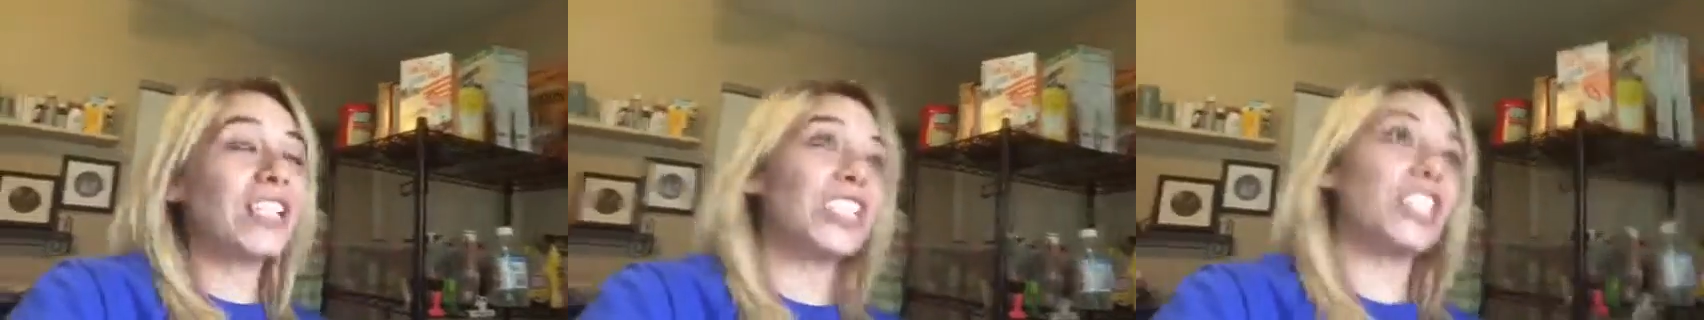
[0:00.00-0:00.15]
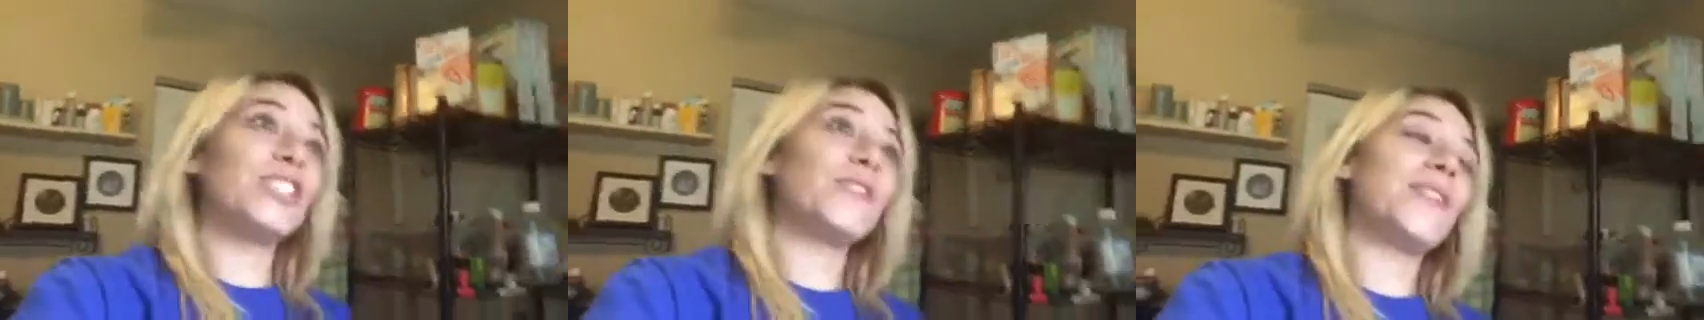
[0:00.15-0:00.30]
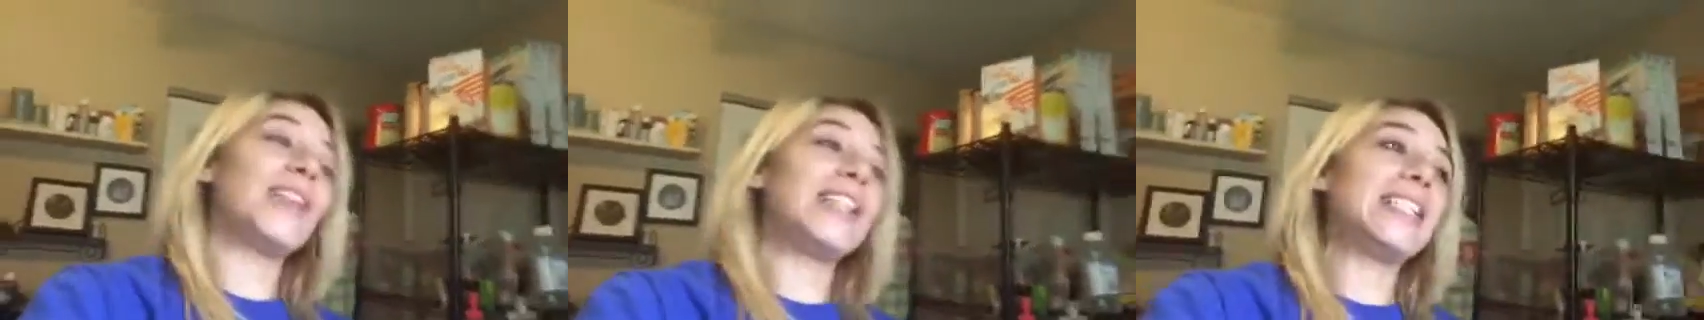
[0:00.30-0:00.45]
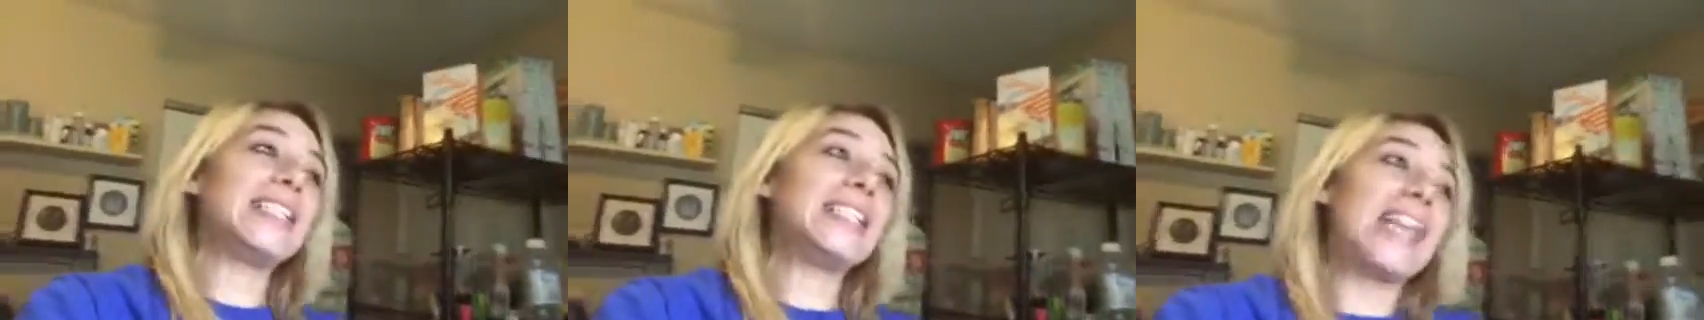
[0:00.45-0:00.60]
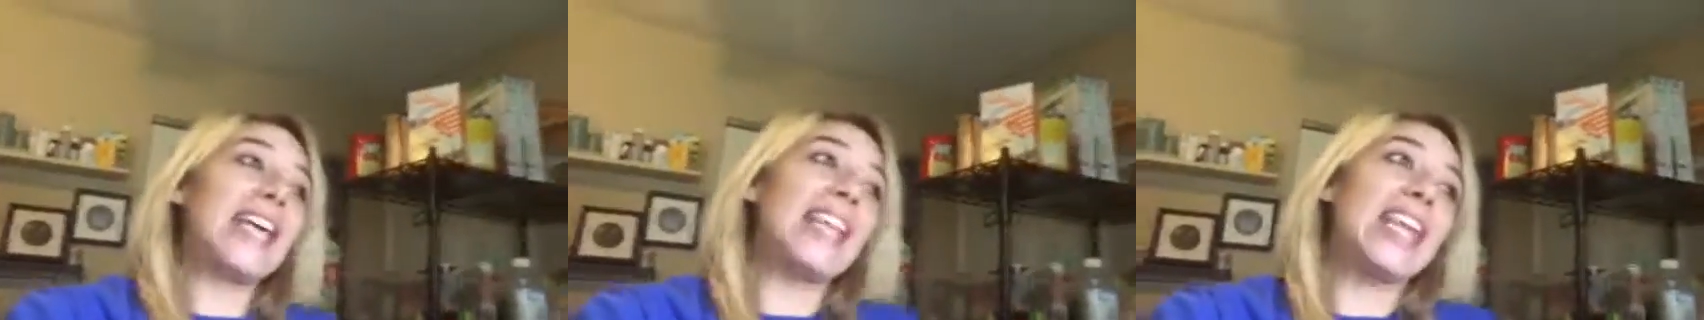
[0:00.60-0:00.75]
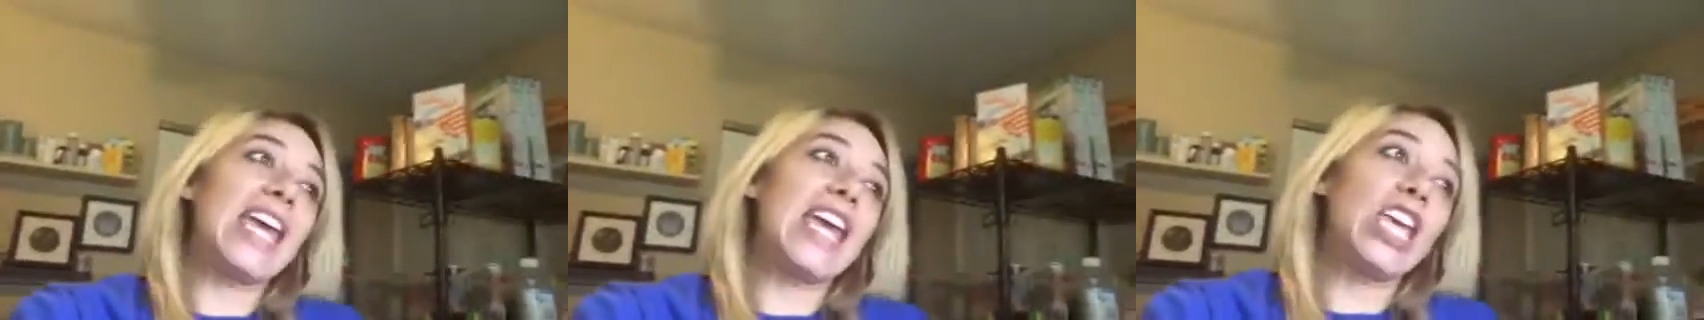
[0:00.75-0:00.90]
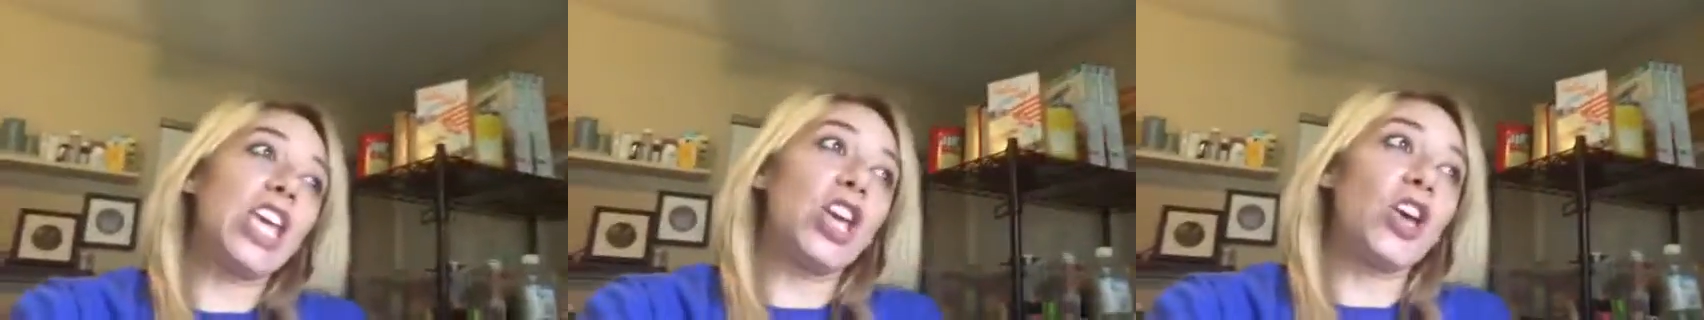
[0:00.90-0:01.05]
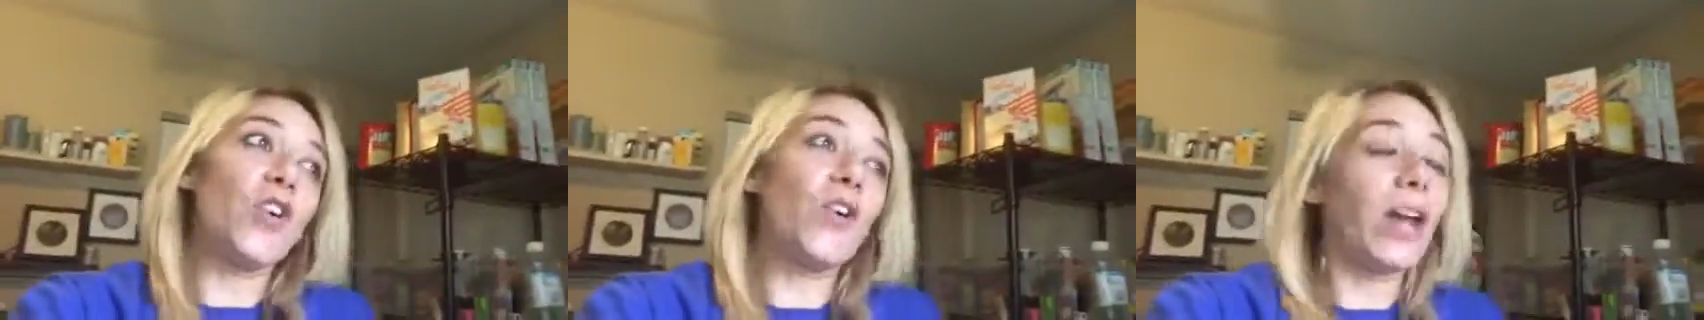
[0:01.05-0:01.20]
just wanted to say thank you,